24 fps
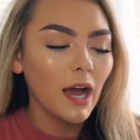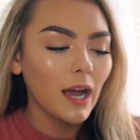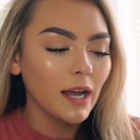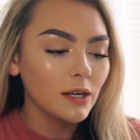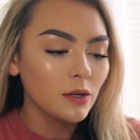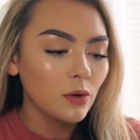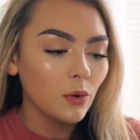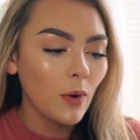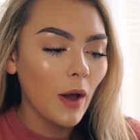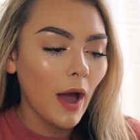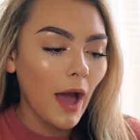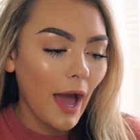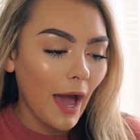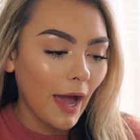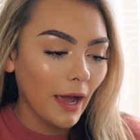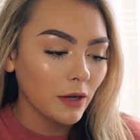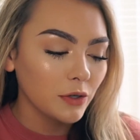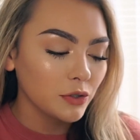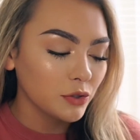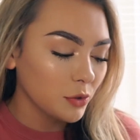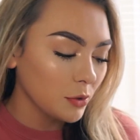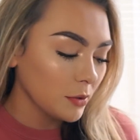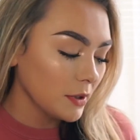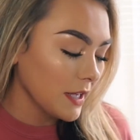I don't
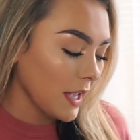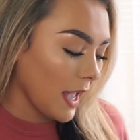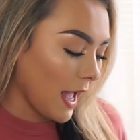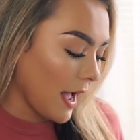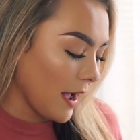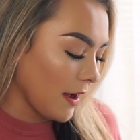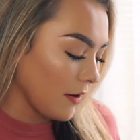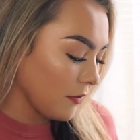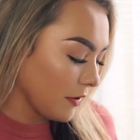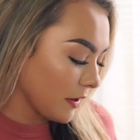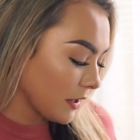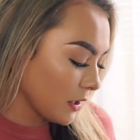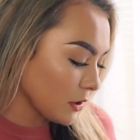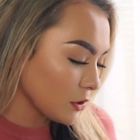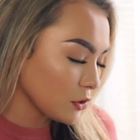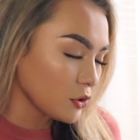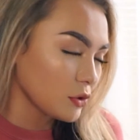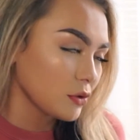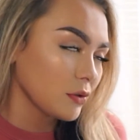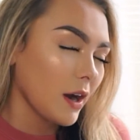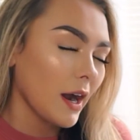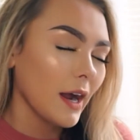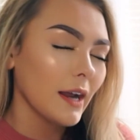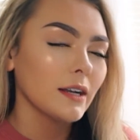actually have like a
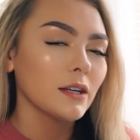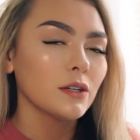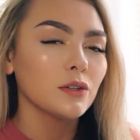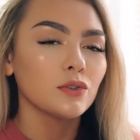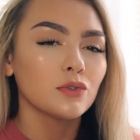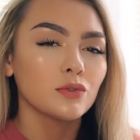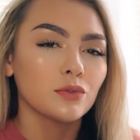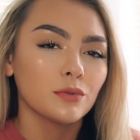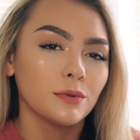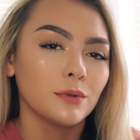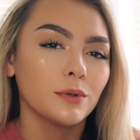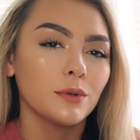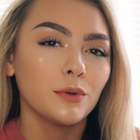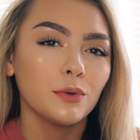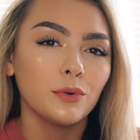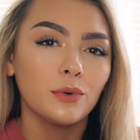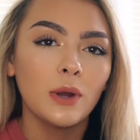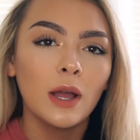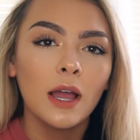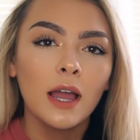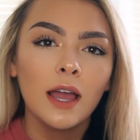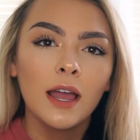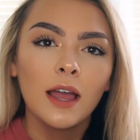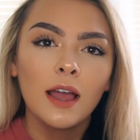tried and
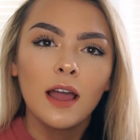true